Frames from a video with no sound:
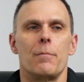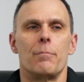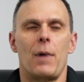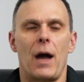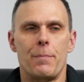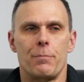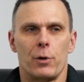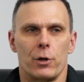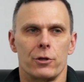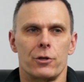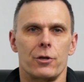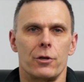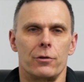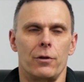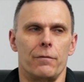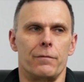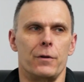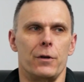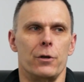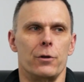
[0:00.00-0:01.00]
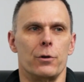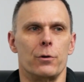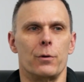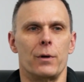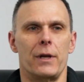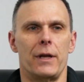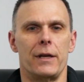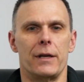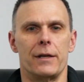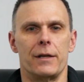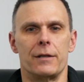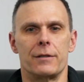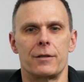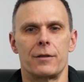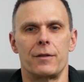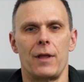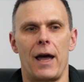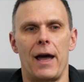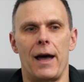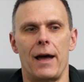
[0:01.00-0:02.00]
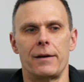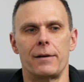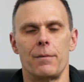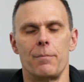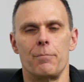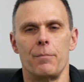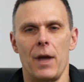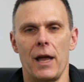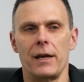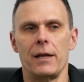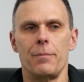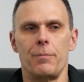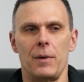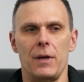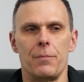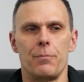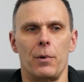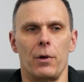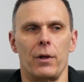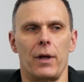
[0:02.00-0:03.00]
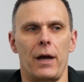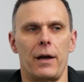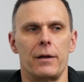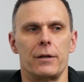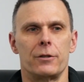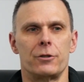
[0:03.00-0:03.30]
My personal view is that many people